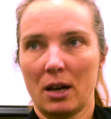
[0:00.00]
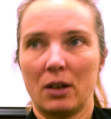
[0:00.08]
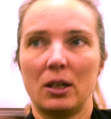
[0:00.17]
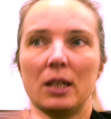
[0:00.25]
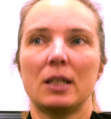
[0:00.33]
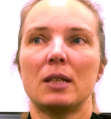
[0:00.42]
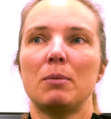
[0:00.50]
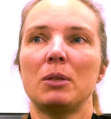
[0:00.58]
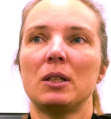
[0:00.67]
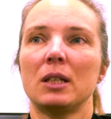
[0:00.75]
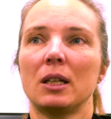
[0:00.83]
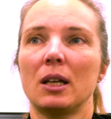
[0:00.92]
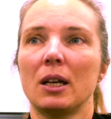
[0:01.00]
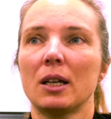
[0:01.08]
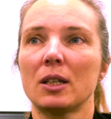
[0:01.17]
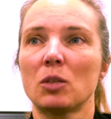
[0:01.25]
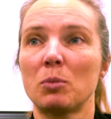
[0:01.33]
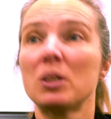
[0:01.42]
are exhibiting
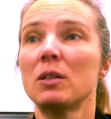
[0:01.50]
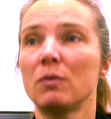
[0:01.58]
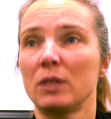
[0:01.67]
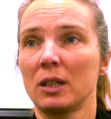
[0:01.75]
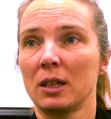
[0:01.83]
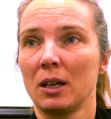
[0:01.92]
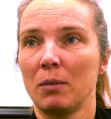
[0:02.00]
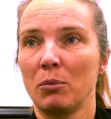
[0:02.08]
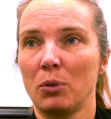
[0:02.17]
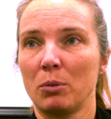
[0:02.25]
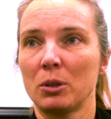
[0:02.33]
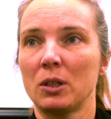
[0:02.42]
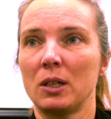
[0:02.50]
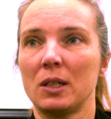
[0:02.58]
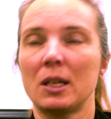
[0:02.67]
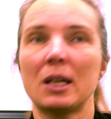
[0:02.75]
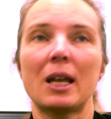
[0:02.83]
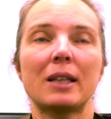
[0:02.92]
specific
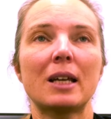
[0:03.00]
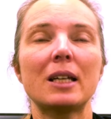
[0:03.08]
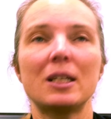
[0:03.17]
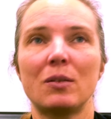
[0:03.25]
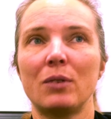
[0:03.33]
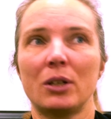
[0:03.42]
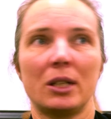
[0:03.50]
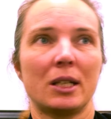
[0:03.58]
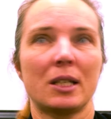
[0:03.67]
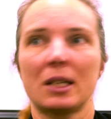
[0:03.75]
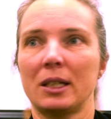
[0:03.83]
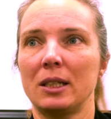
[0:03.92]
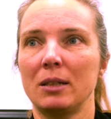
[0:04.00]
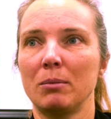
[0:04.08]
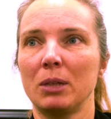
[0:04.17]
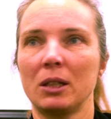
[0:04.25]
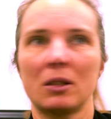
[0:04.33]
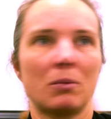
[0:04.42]
properties. And that is very
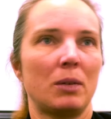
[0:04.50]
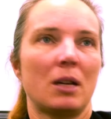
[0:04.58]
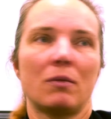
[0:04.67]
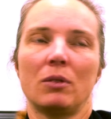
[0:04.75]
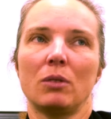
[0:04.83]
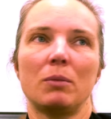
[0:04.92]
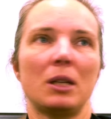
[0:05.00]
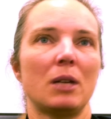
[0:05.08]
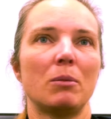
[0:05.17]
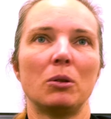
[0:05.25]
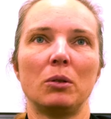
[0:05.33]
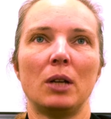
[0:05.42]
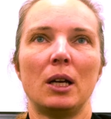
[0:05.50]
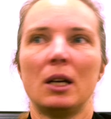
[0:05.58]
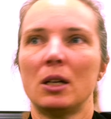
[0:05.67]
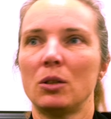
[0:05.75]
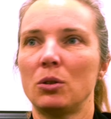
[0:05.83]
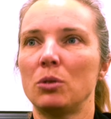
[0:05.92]
exciting, because we have not been able
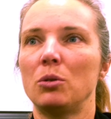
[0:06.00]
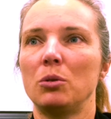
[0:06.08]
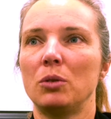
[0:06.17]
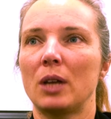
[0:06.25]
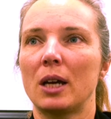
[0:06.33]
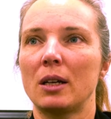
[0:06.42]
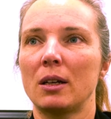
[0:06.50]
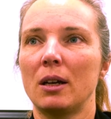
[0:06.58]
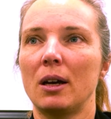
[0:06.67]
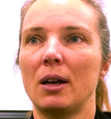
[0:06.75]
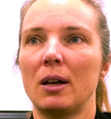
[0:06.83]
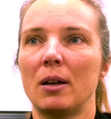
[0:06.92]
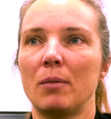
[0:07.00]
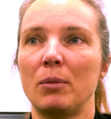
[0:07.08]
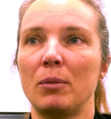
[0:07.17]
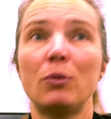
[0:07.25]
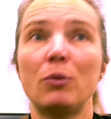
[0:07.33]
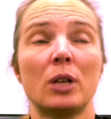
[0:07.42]
to do that
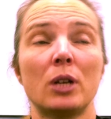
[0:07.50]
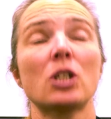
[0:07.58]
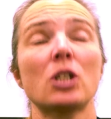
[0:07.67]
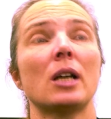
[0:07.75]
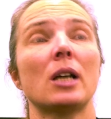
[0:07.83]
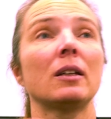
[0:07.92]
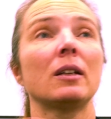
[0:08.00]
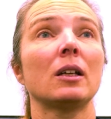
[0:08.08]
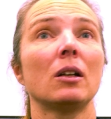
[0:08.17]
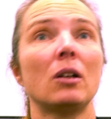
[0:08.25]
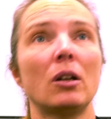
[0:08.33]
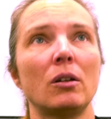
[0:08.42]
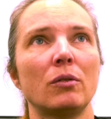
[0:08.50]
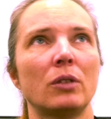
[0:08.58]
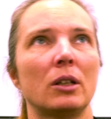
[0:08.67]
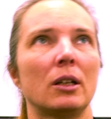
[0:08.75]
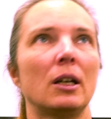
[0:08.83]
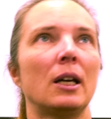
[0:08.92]
before. And actually, I think a lot of
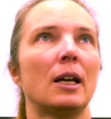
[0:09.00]
the